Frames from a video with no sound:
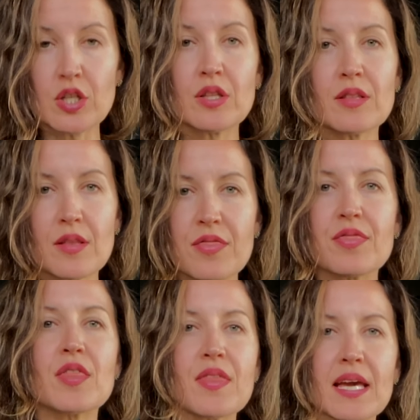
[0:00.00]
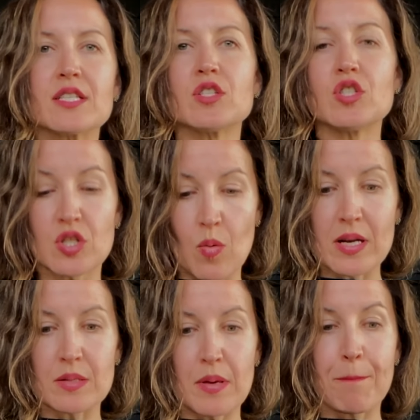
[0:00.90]
The thing is, you just don't
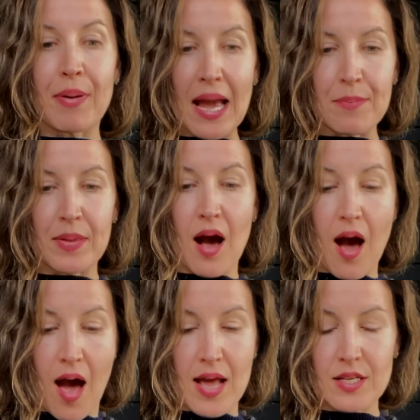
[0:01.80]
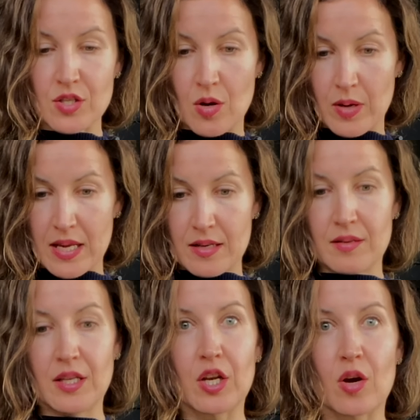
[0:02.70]
want it to be piping hot so it,
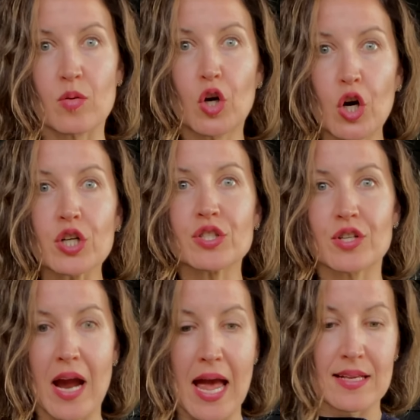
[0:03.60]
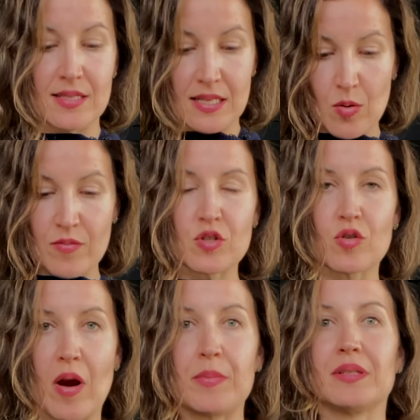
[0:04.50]
cooks your eggs and you have
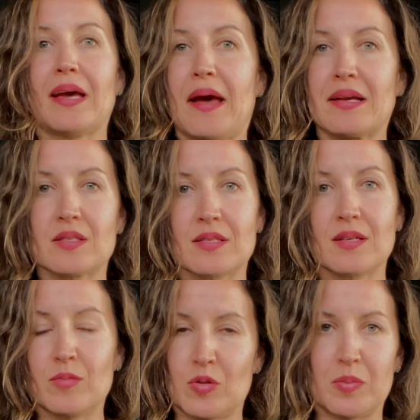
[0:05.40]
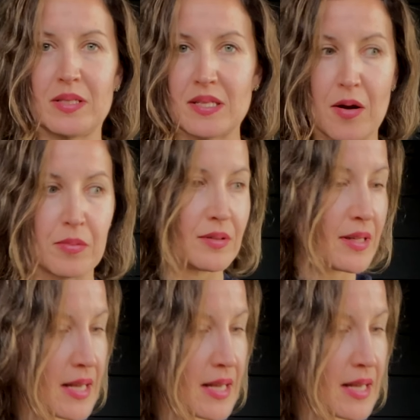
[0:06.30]
scrambled eggs, which would be terrible.